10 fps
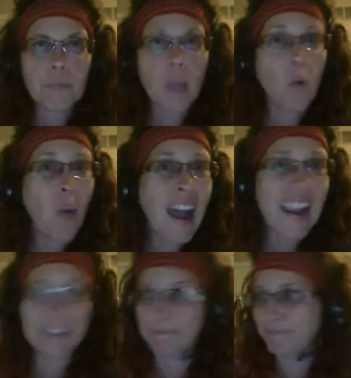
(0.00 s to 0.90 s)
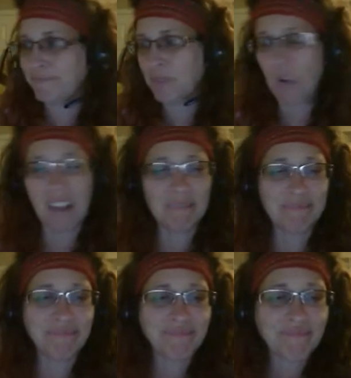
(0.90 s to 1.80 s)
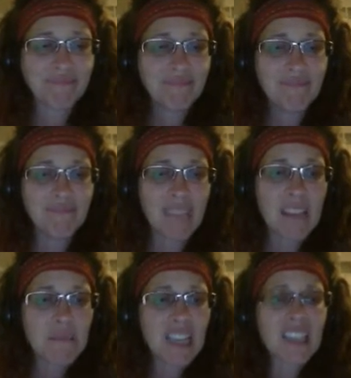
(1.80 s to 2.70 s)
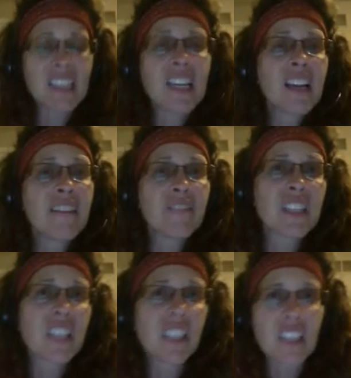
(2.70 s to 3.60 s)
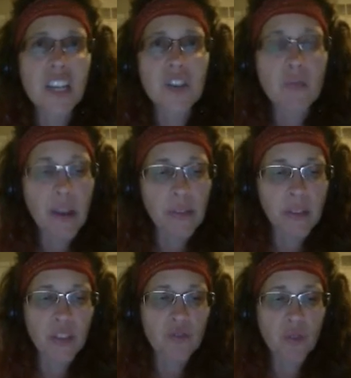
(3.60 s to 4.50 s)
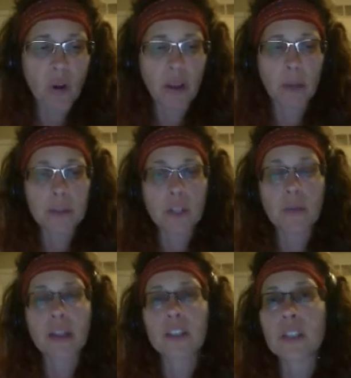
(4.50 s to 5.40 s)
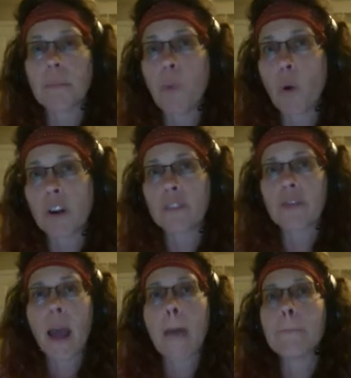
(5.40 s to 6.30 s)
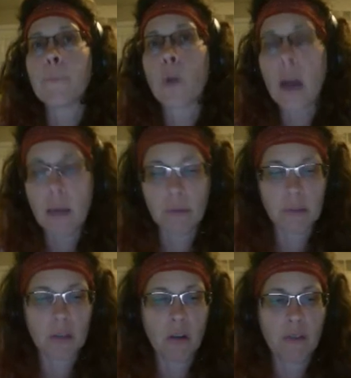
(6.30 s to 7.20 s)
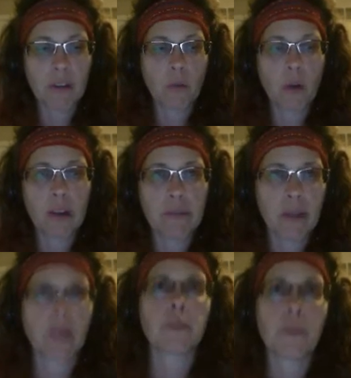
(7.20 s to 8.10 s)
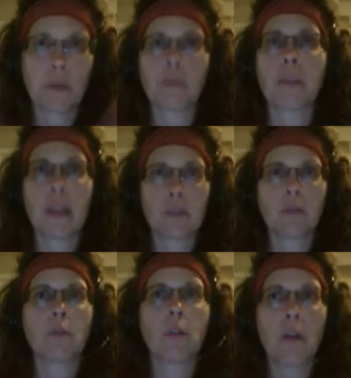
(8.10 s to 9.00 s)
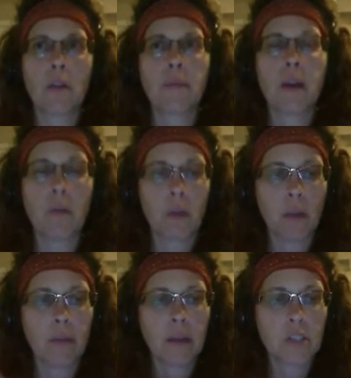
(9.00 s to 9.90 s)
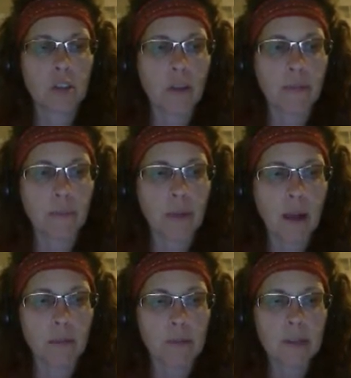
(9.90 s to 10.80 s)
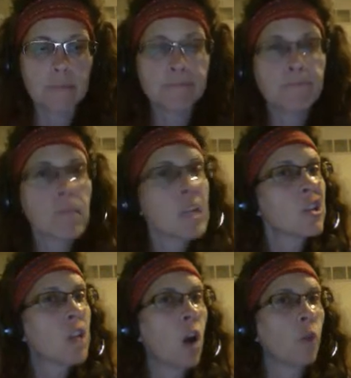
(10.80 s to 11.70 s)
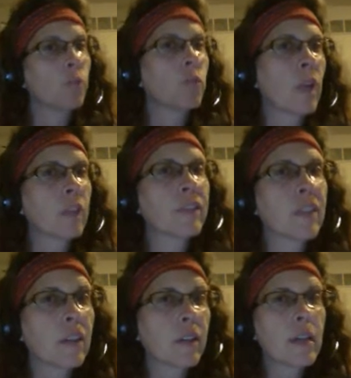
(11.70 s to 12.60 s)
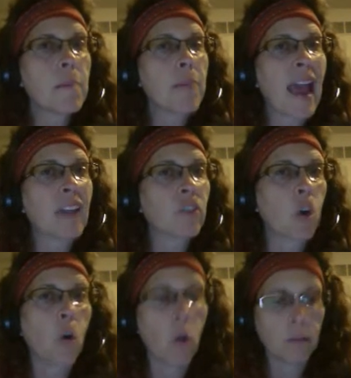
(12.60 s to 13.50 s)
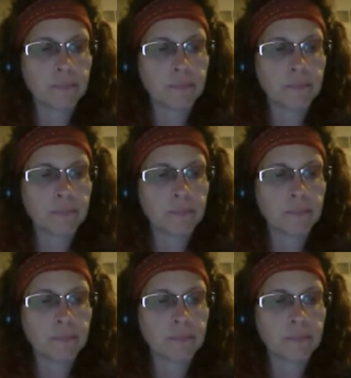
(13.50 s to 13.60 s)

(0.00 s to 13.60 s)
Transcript: Why? Well, because facilitation rather than control helps to create a supportive, problem-solving work environment. Remember, that's what we're all about. We're all about solving problems. So, relevant theory, path goal.